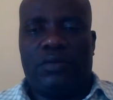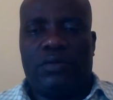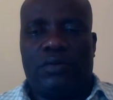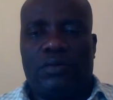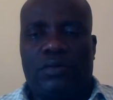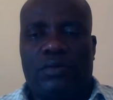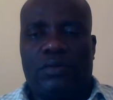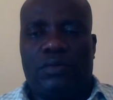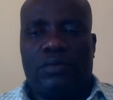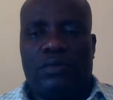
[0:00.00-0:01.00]

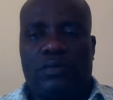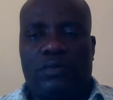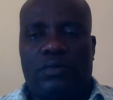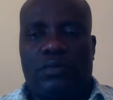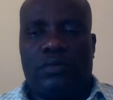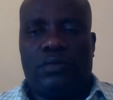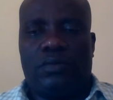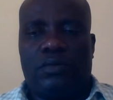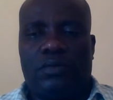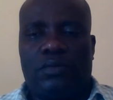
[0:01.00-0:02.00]

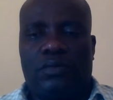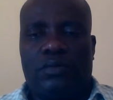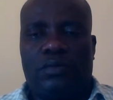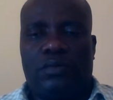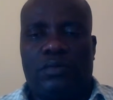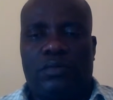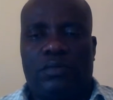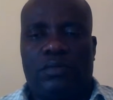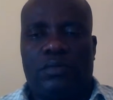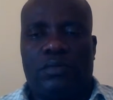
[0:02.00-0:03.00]

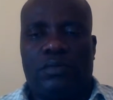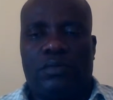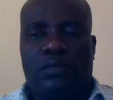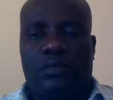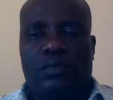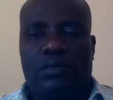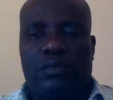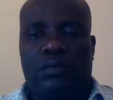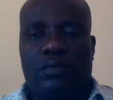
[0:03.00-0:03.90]
(silence)